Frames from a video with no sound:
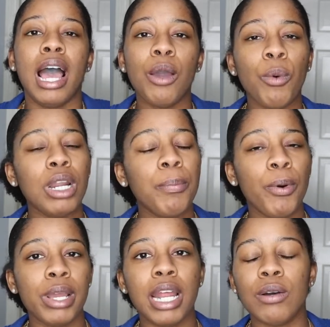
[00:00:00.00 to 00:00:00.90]
I want to
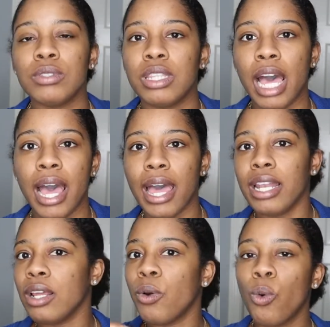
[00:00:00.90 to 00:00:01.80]
point out
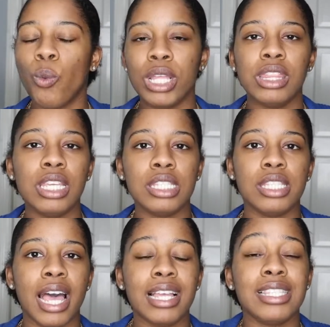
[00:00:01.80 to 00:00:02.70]
that with these
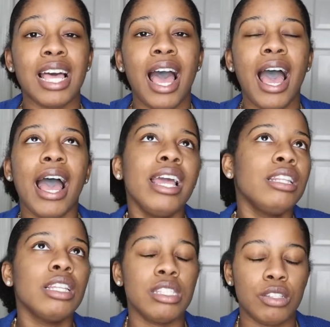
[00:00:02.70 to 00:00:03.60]
sets, I
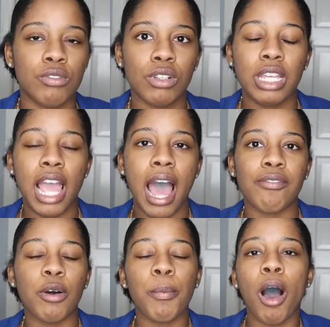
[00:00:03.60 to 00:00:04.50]
literally
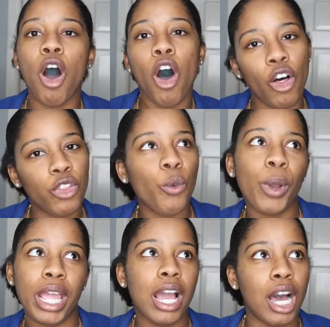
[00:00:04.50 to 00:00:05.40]
have them all the
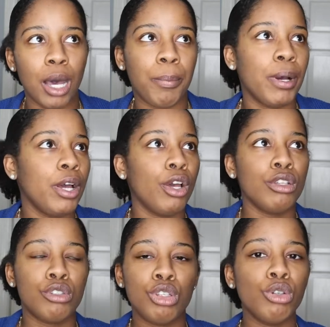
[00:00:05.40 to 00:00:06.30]
way up
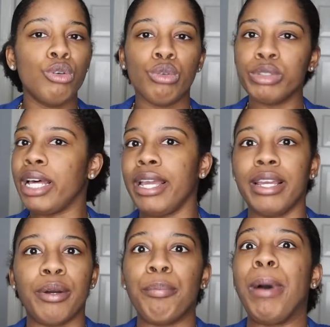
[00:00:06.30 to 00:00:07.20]
to
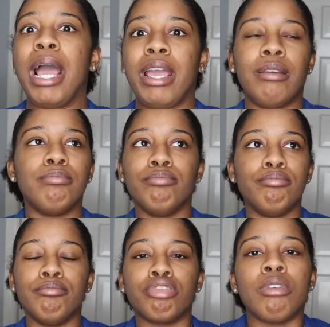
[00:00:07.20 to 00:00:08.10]
like my
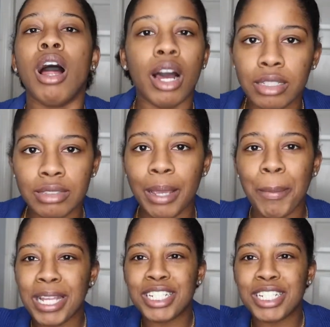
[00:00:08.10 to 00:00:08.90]
bra, like my